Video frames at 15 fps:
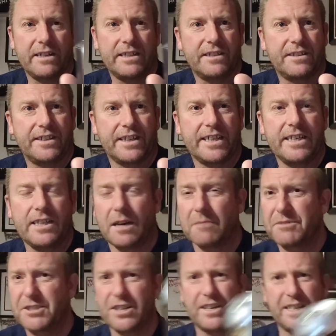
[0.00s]
kind of thingy.
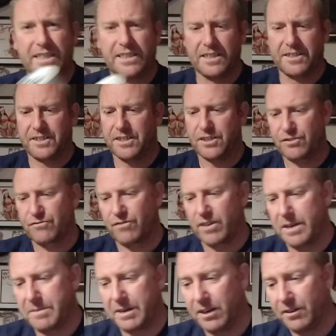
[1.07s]
I'm certain it does
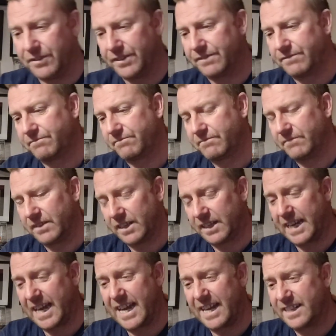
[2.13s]
describe it on the
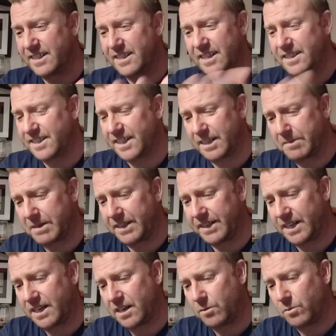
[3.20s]
can. It says something about
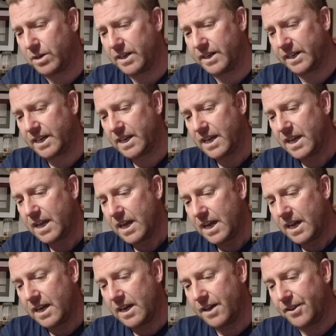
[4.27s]
the artwork.
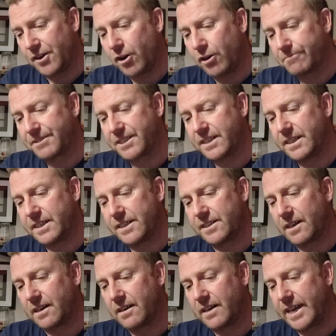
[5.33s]
Uh, the hops in
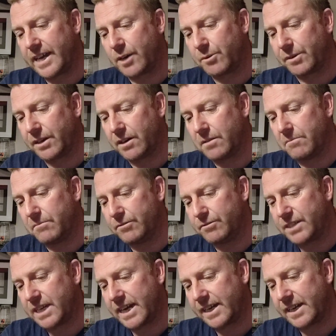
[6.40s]
this are Equinox,
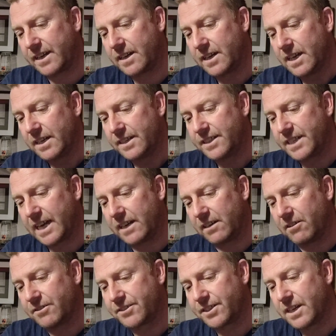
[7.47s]
Motueka,
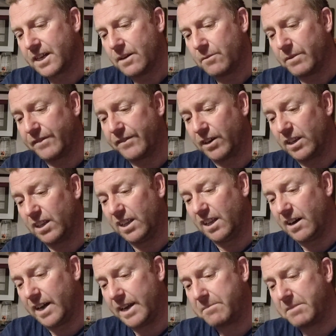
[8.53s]
Talus. We've got
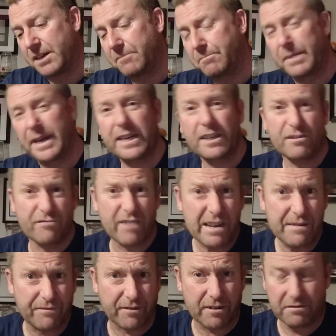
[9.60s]
lime and pink
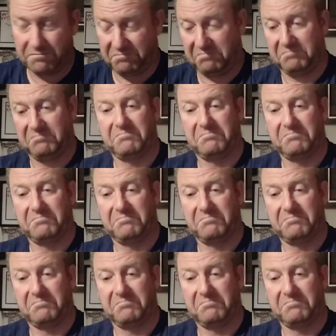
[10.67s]
grapefruit.